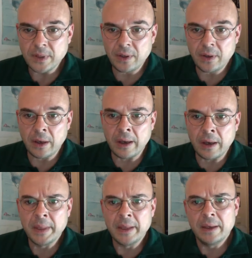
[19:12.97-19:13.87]

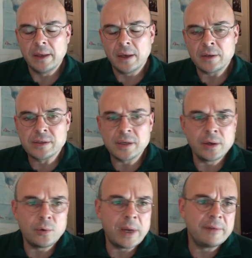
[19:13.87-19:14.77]
The
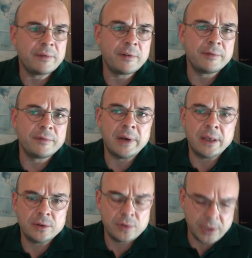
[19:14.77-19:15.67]
second wave of
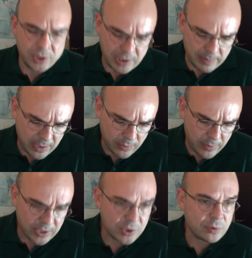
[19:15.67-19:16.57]
Tunisian
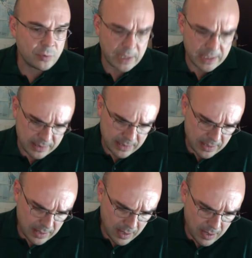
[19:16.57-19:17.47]
migration was
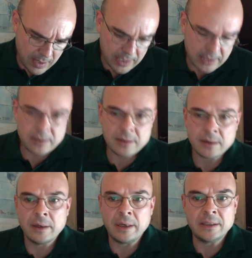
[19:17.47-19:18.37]
in
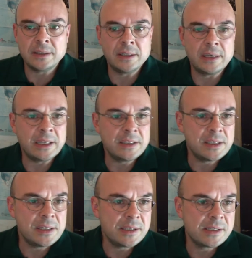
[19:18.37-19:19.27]
the
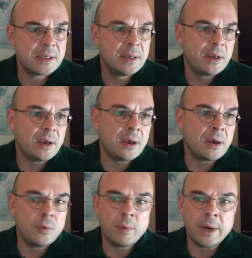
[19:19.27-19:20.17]
1990s,
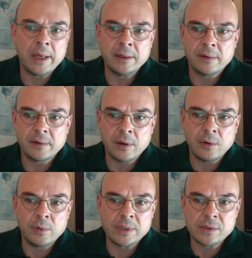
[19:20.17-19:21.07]
when
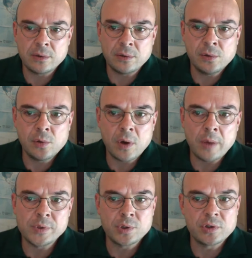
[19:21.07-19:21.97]
there was a new
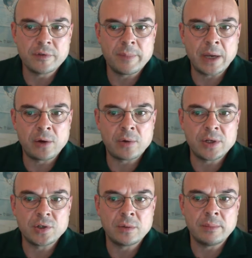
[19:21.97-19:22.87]
upsurge of
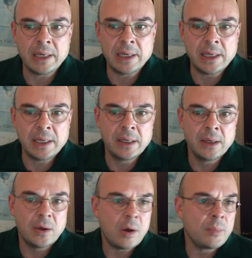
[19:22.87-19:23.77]
migration, mainly
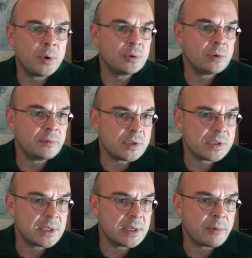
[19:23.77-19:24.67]
among
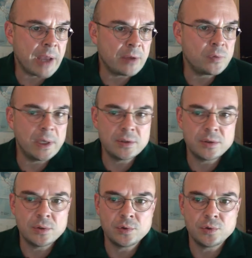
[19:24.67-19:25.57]
university graduates
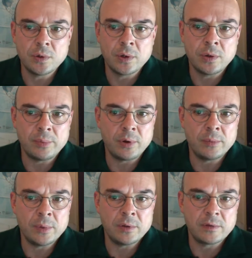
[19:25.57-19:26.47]
due to
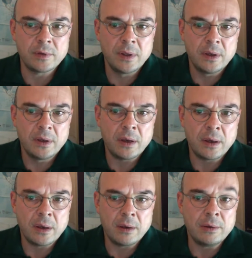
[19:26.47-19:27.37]
unemployment,
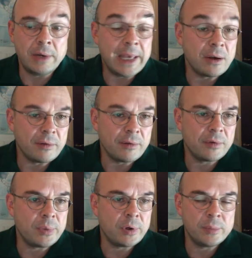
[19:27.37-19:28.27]
the lack of
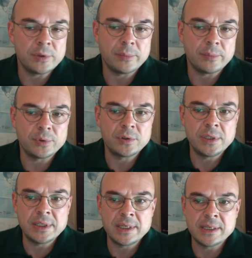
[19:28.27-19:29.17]
employment
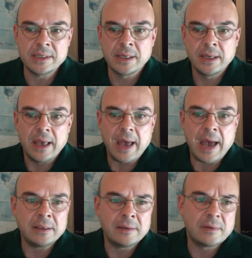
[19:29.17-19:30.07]
opportunities.
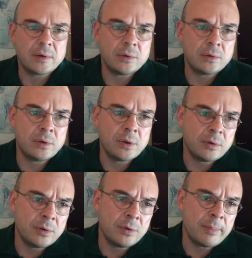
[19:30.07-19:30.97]
And
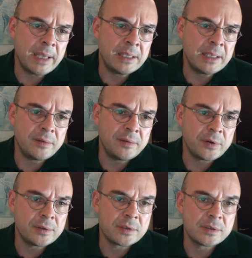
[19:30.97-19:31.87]
the main
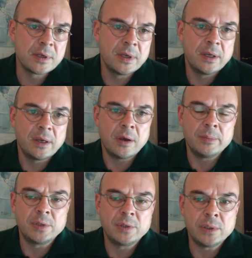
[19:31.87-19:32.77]
difference
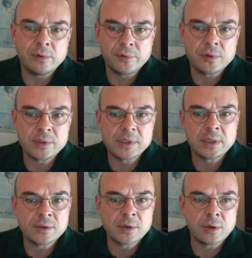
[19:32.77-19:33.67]
between the first and
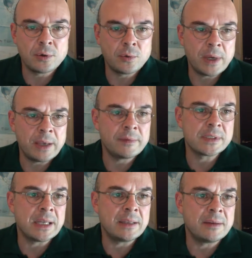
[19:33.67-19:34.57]
the second wave
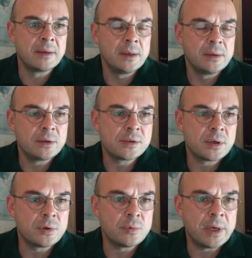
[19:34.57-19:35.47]
is that the
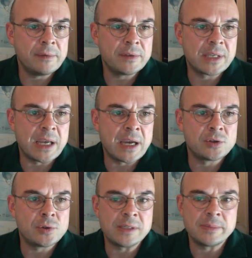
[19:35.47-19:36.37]
second wave is
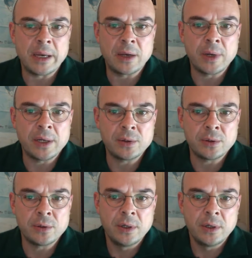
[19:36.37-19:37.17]
characterized by greater